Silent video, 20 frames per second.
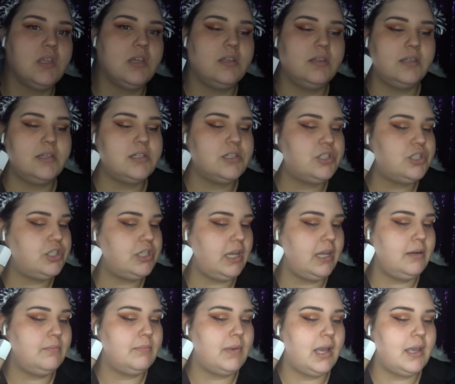this
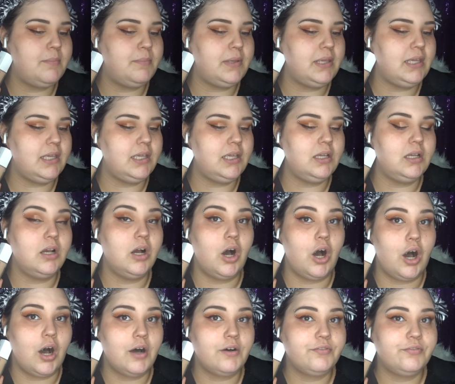shade might be
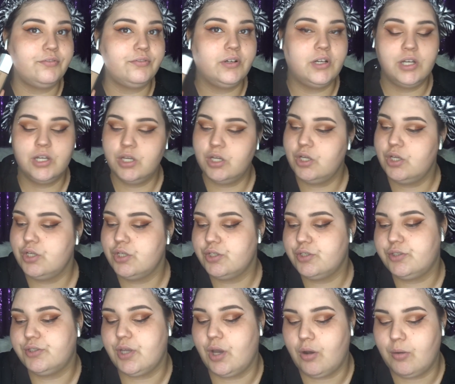off,
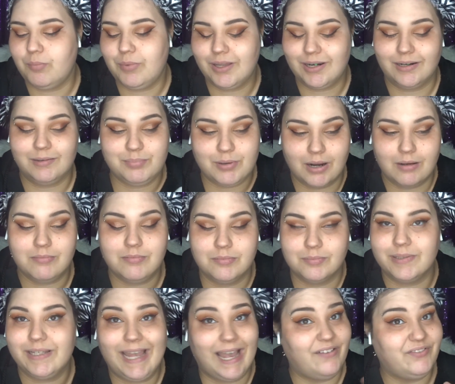so I'm gonna
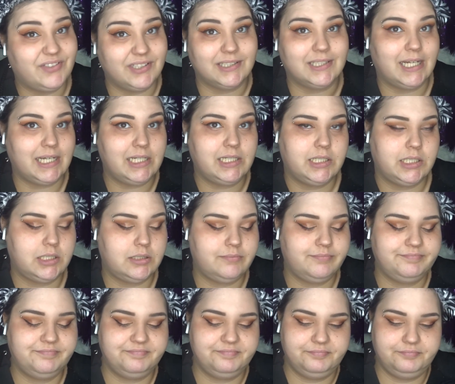probably have to lighten
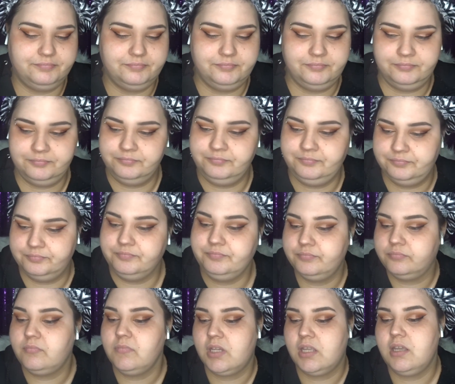it.
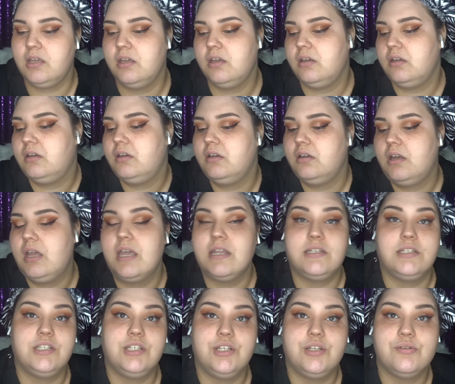And
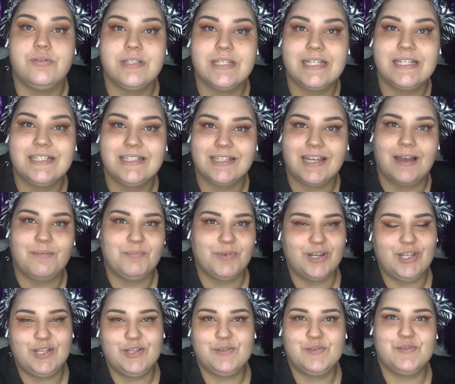to use it, I'm gonna
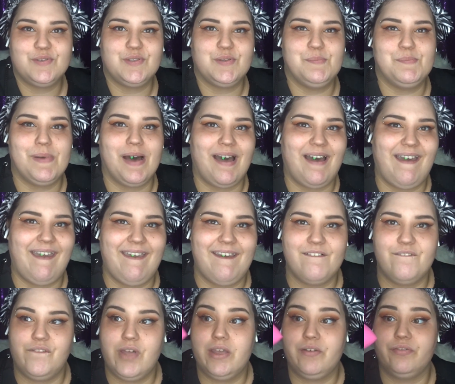use my
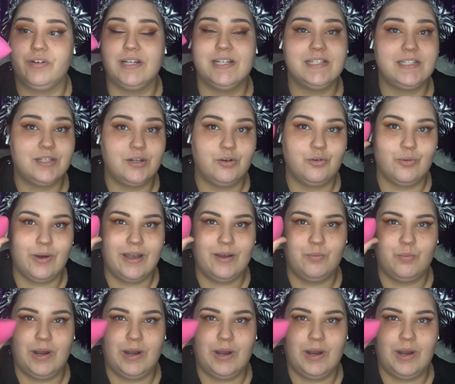favorite Wet n